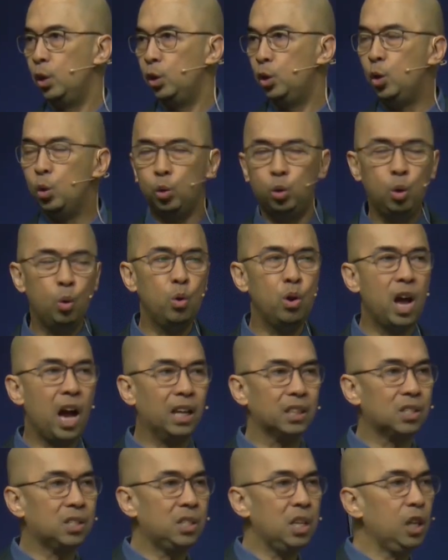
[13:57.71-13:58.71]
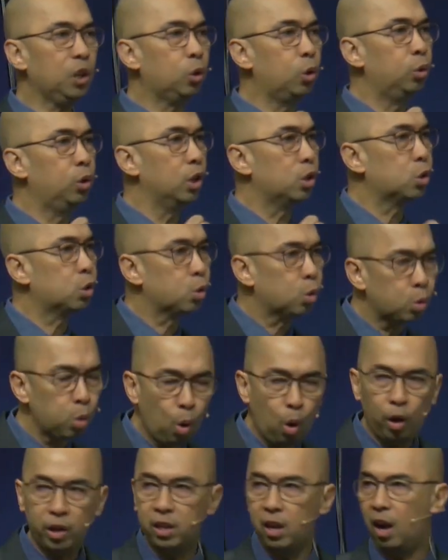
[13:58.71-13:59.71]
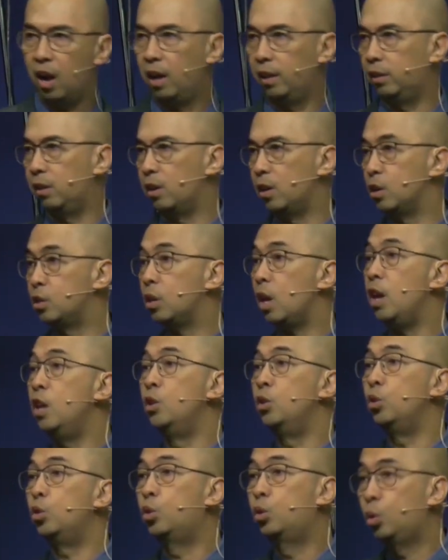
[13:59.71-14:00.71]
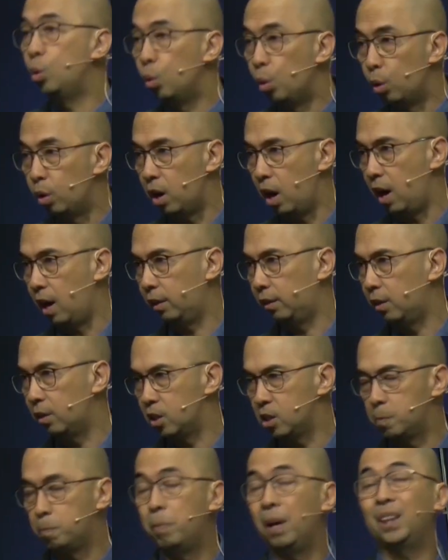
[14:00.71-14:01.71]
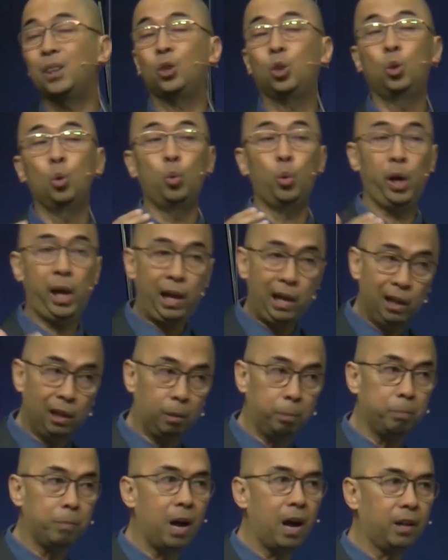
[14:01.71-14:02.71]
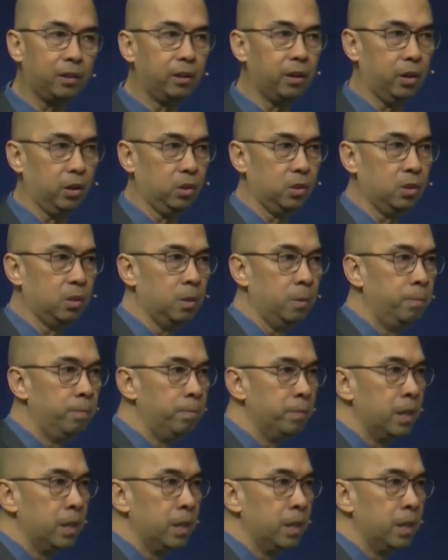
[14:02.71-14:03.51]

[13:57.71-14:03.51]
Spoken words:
You do not seek to destroy others, injure others, but to help others.